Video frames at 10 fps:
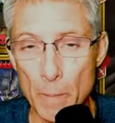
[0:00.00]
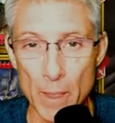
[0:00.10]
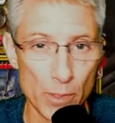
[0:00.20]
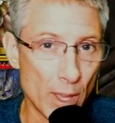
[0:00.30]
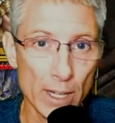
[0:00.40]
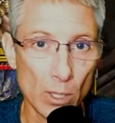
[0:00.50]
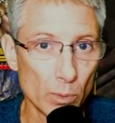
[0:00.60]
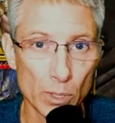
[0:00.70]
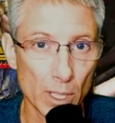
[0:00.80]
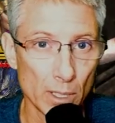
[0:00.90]
that they
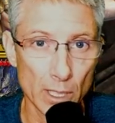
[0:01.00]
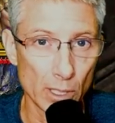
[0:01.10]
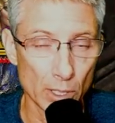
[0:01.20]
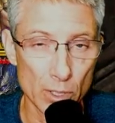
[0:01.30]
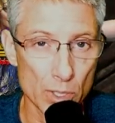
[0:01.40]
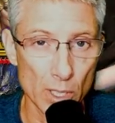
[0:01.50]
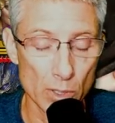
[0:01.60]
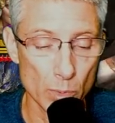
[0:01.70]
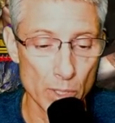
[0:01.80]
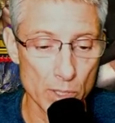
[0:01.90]
don't then get their
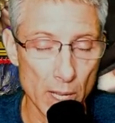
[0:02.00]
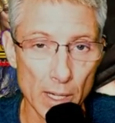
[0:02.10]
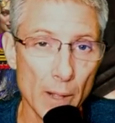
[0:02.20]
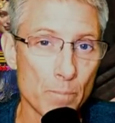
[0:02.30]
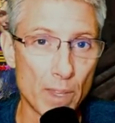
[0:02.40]
skills reset,